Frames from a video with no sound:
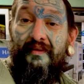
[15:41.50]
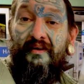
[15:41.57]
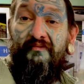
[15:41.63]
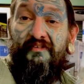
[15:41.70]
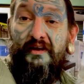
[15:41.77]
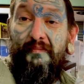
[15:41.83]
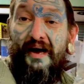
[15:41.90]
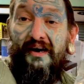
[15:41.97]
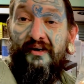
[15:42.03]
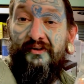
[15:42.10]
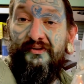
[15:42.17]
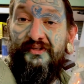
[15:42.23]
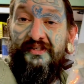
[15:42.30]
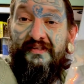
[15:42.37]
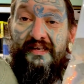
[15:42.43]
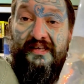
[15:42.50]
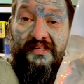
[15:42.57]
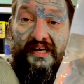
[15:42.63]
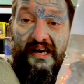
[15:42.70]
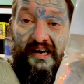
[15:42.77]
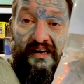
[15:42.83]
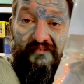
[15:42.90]
Females. These
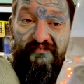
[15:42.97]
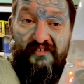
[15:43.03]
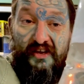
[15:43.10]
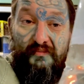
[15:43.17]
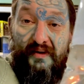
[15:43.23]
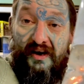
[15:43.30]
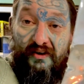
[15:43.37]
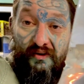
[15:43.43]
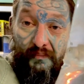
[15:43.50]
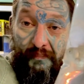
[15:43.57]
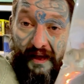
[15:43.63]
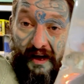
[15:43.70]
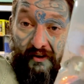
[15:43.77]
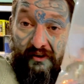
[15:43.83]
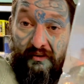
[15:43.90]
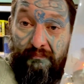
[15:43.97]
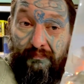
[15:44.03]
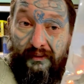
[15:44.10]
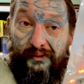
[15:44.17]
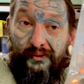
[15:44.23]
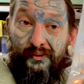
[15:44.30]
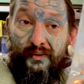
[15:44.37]
are female powder
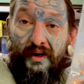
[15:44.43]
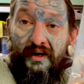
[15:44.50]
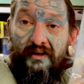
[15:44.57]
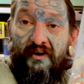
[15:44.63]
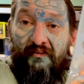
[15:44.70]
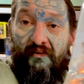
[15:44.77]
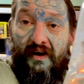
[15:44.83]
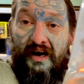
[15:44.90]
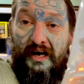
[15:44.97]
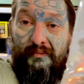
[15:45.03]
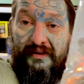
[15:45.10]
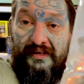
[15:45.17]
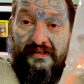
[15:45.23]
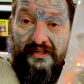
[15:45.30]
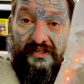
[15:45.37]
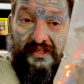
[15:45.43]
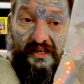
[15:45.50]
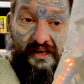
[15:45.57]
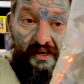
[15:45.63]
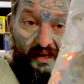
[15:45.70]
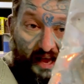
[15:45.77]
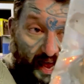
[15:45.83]
blue gouramis,
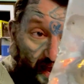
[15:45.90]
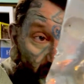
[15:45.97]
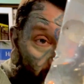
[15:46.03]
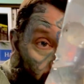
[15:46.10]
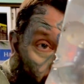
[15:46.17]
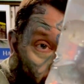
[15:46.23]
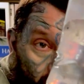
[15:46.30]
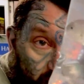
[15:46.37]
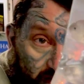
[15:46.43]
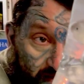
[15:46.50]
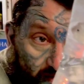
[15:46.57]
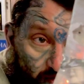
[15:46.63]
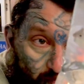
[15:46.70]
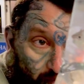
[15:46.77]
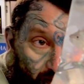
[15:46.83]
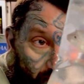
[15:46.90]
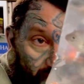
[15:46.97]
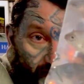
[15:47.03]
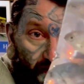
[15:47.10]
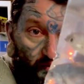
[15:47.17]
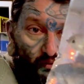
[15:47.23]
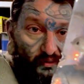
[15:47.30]
and lots of them.
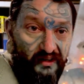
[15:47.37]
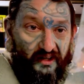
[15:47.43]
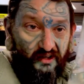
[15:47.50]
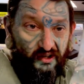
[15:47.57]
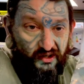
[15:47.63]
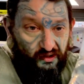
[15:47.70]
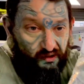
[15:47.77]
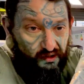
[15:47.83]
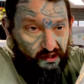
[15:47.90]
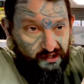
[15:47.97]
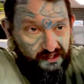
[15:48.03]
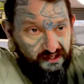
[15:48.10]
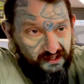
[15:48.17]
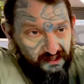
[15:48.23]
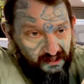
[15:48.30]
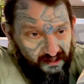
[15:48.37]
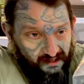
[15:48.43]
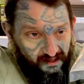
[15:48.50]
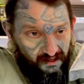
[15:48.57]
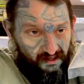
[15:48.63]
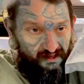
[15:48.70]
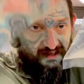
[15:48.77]
They look good.
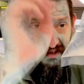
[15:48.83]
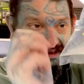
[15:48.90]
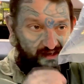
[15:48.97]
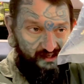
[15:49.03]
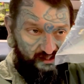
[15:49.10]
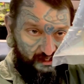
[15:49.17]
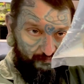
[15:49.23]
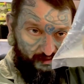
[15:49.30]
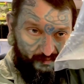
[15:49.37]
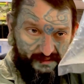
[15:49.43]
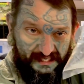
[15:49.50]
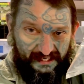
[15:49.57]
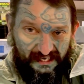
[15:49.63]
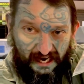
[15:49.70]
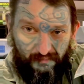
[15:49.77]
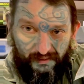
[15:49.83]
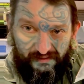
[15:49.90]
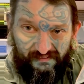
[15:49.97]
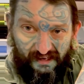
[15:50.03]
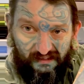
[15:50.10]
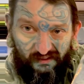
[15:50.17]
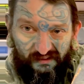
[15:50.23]
Sometimes they come in
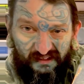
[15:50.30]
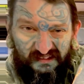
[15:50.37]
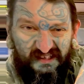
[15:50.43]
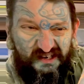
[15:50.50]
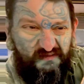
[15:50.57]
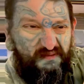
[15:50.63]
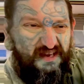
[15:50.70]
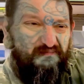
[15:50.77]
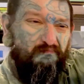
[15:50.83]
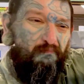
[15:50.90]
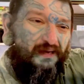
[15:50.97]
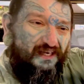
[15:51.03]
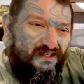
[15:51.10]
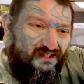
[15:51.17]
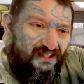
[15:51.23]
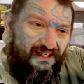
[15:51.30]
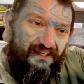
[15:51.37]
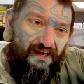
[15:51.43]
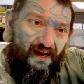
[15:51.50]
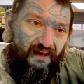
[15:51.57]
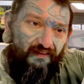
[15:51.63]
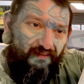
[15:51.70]
and they look a little bit
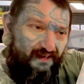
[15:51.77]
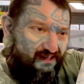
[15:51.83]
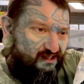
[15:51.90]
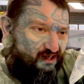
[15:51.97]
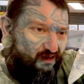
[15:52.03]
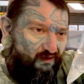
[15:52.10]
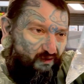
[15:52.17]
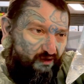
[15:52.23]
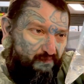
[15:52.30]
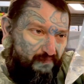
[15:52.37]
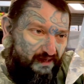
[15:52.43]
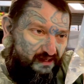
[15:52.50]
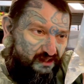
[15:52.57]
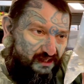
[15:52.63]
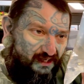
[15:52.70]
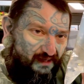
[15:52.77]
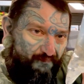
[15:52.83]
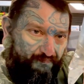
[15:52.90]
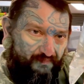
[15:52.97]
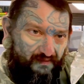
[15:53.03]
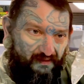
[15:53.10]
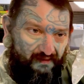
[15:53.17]
mingy. These don't look mingy.
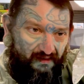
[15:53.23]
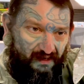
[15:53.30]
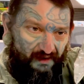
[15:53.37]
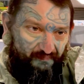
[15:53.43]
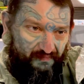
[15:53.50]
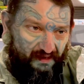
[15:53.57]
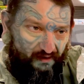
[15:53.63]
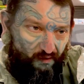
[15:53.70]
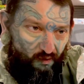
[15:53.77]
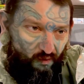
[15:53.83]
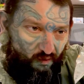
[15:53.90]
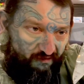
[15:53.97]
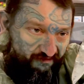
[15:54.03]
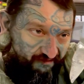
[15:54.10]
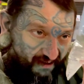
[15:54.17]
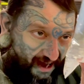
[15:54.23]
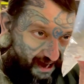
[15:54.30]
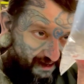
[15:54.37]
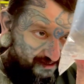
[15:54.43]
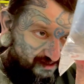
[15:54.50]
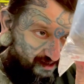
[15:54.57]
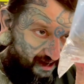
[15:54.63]
Yep, they're all
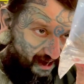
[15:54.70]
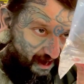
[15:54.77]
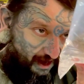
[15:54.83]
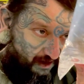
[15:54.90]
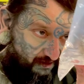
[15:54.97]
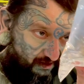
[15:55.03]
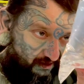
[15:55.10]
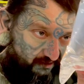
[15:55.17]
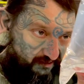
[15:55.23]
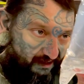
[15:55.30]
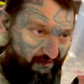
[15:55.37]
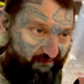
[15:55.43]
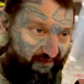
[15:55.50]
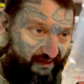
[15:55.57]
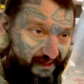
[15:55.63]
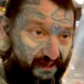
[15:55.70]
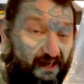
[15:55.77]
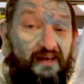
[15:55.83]
fat and lovely.